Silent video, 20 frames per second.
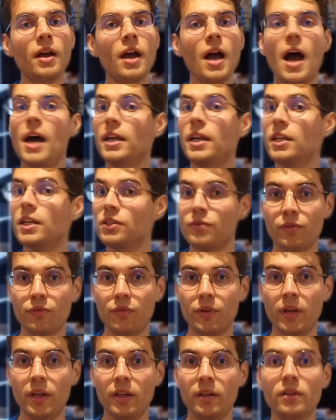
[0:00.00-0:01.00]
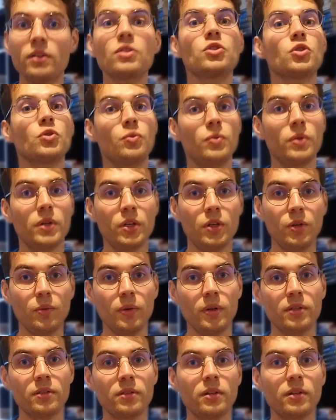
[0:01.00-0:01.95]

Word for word: and it's for free to renew it.